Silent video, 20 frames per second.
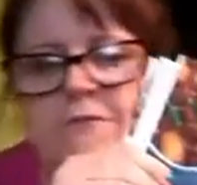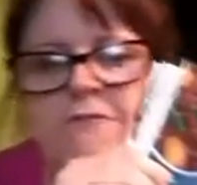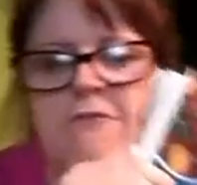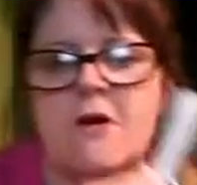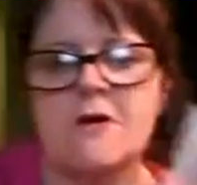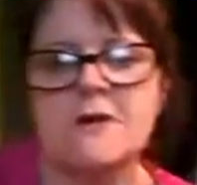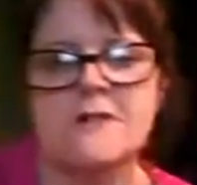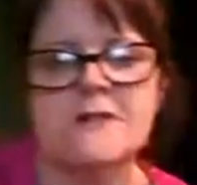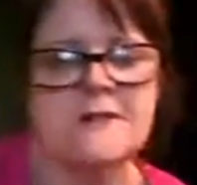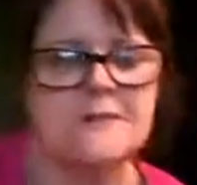
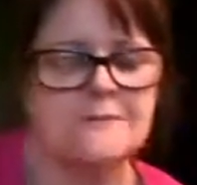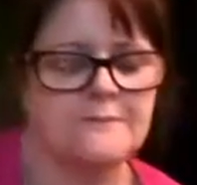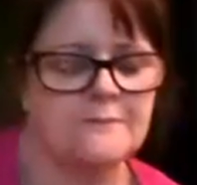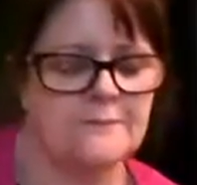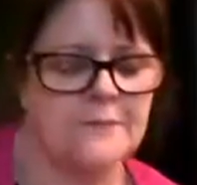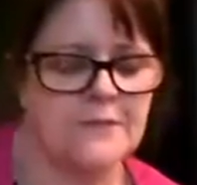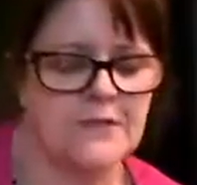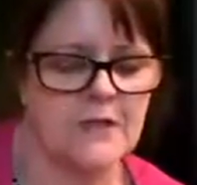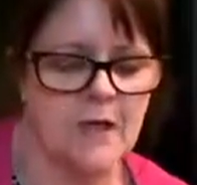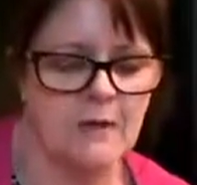rice
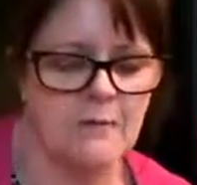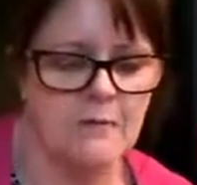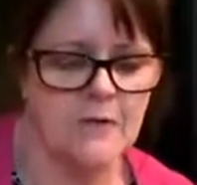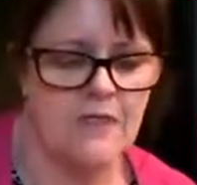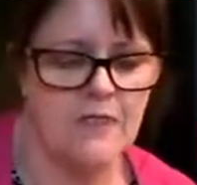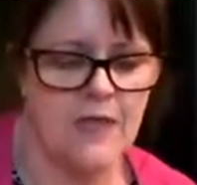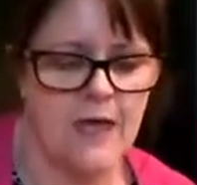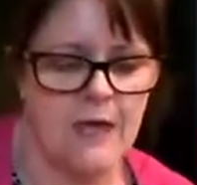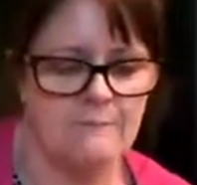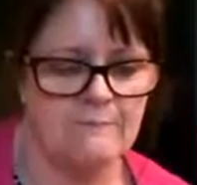to go
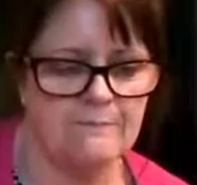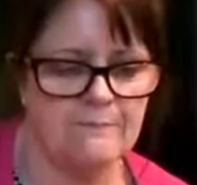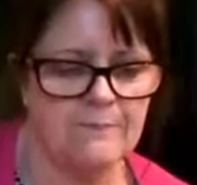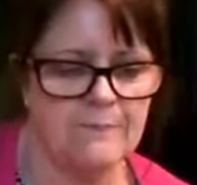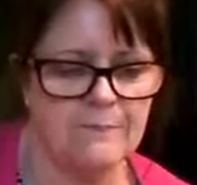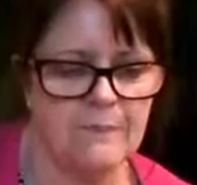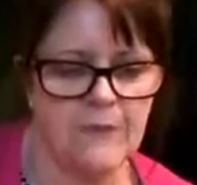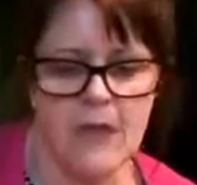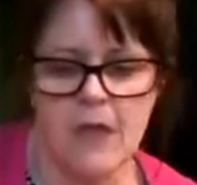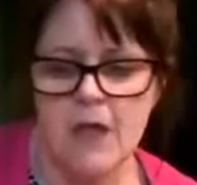with that.
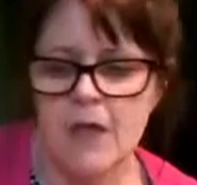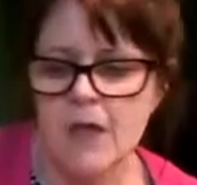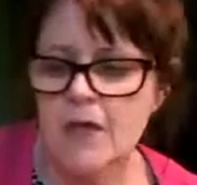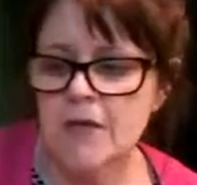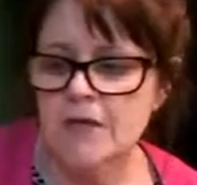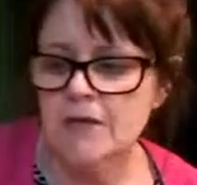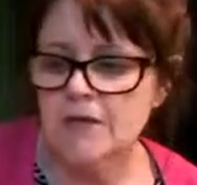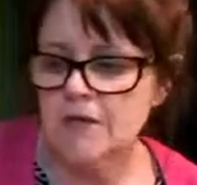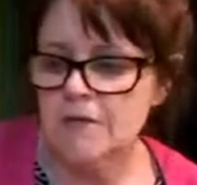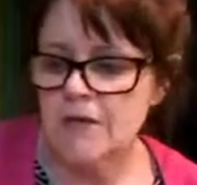
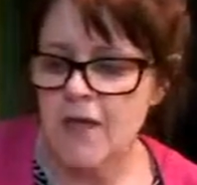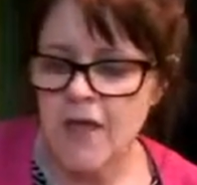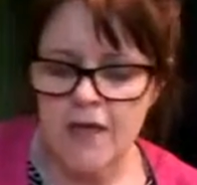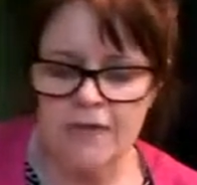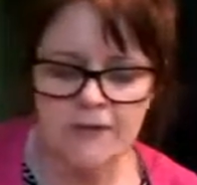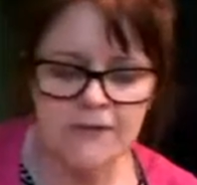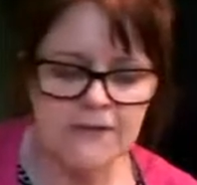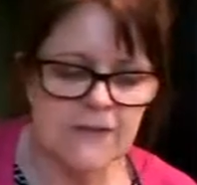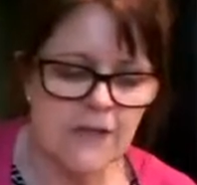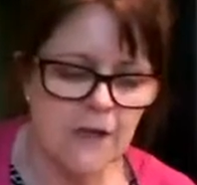So yeah,
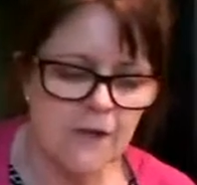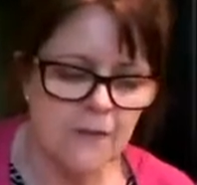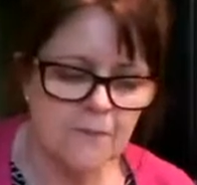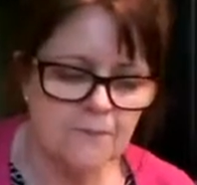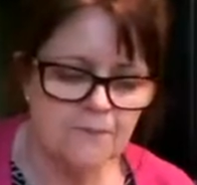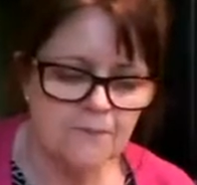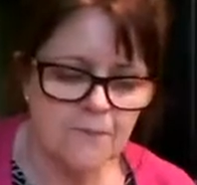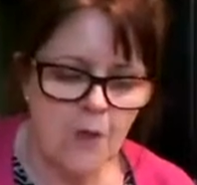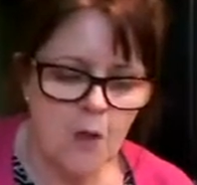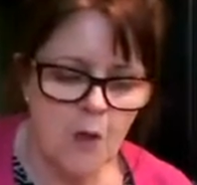so
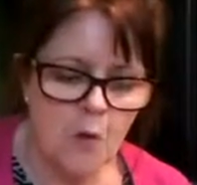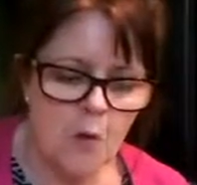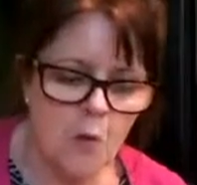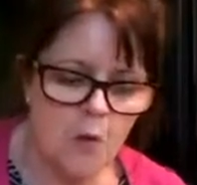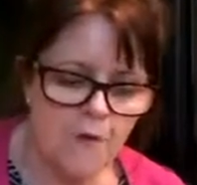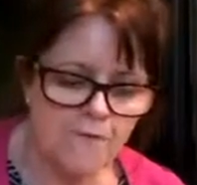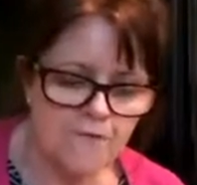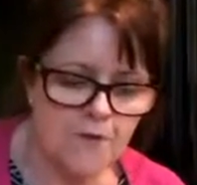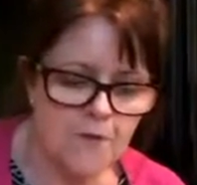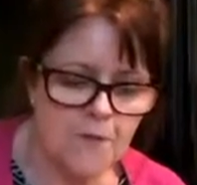
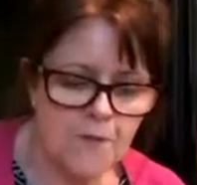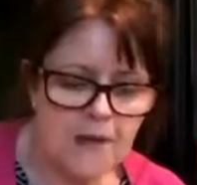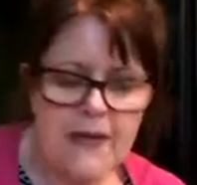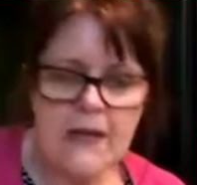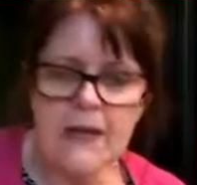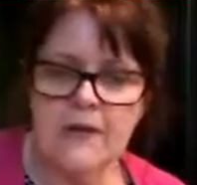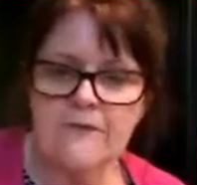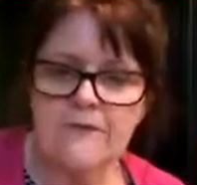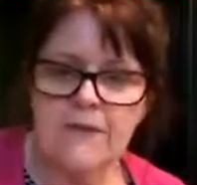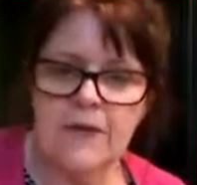what have you been
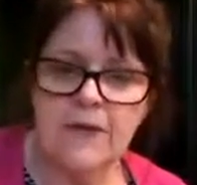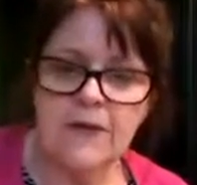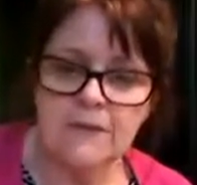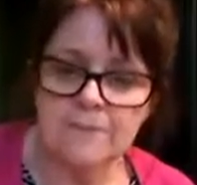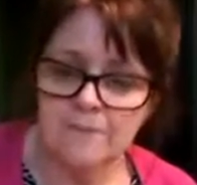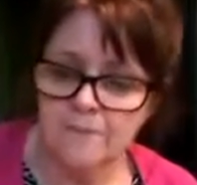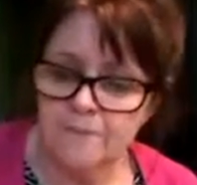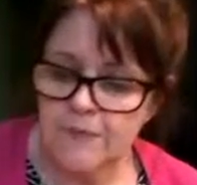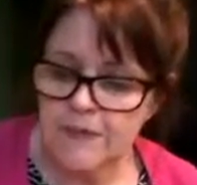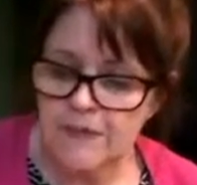loving
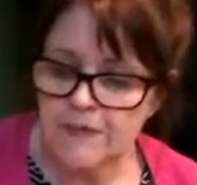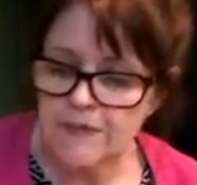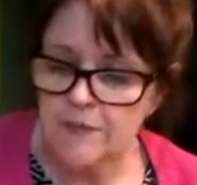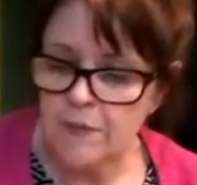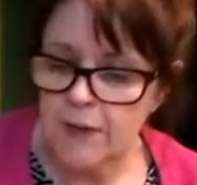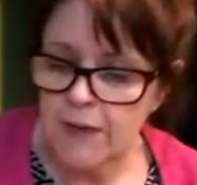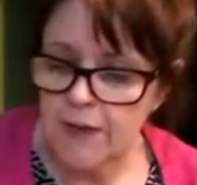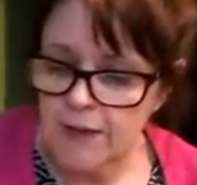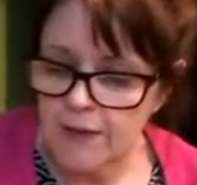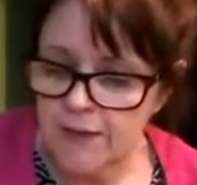this
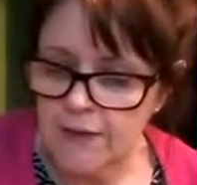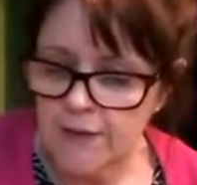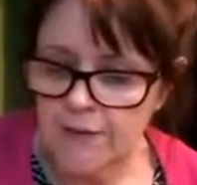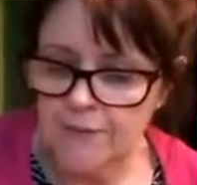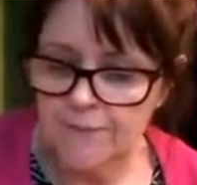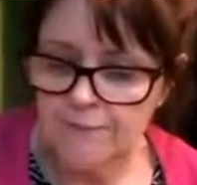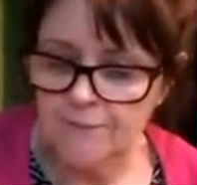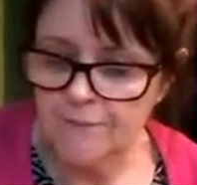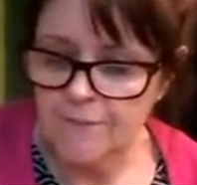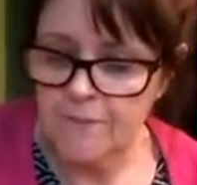week?
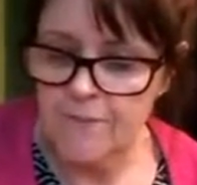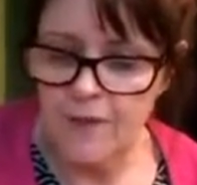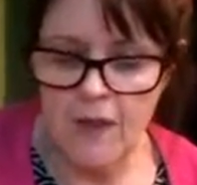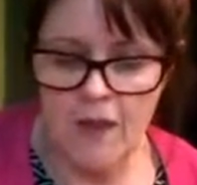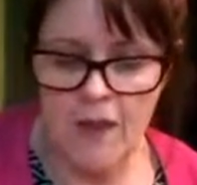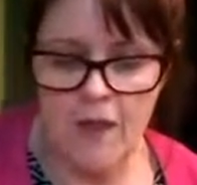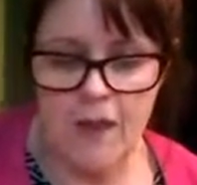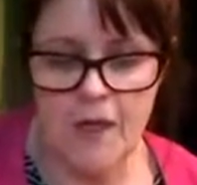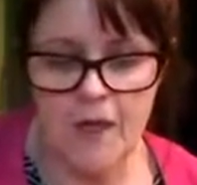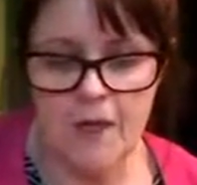
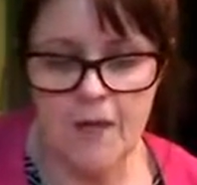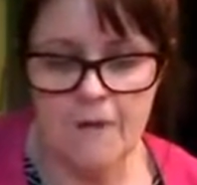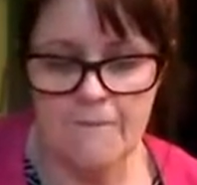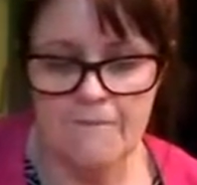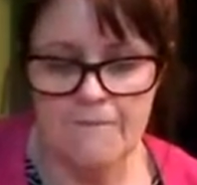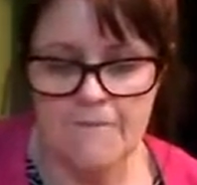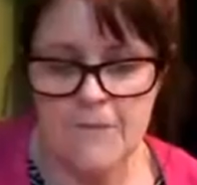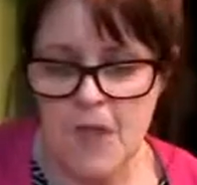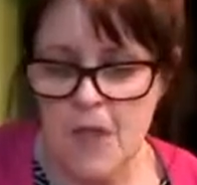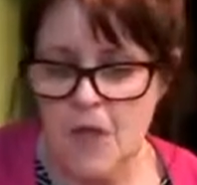
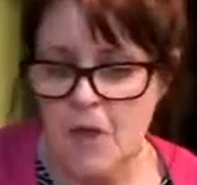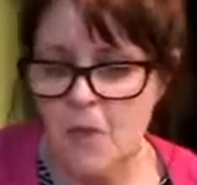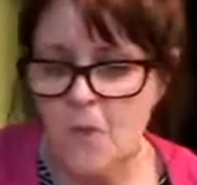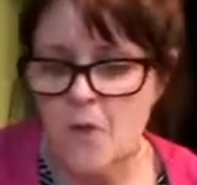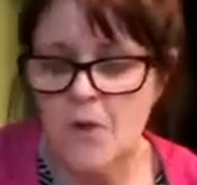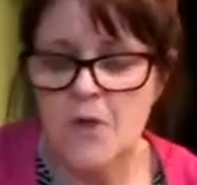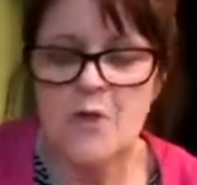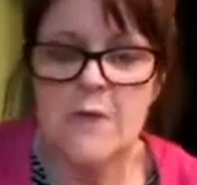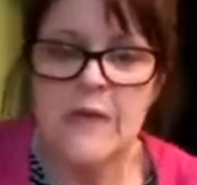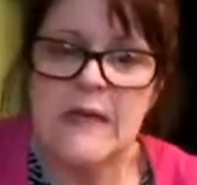
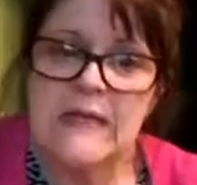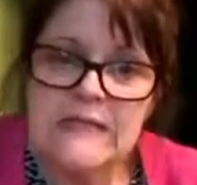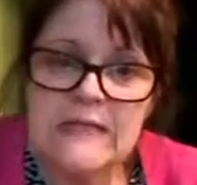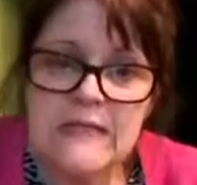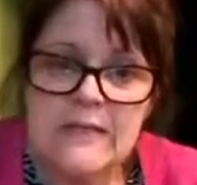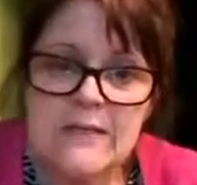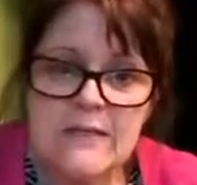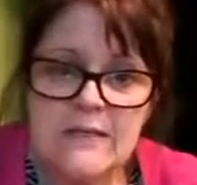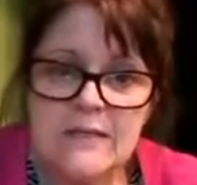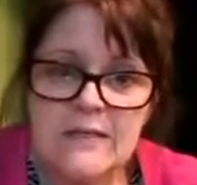What are you
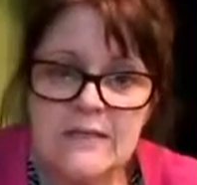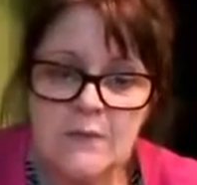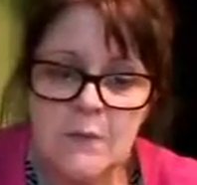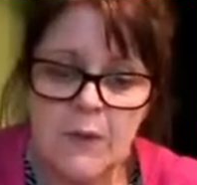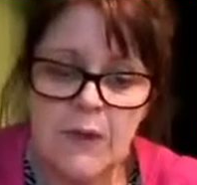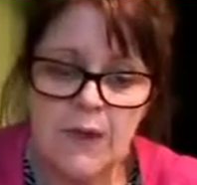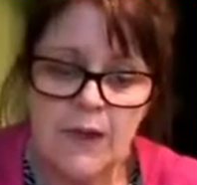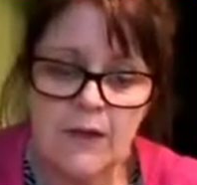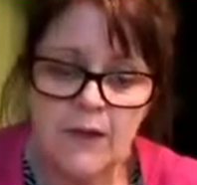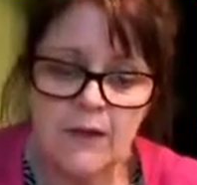eating this
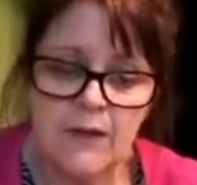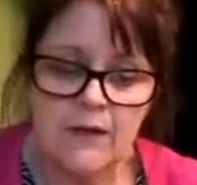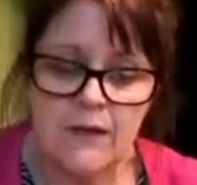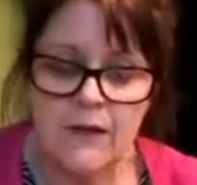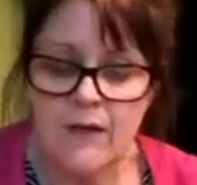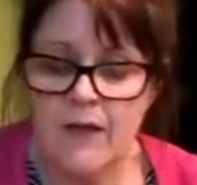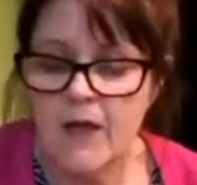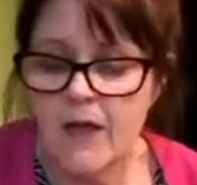week?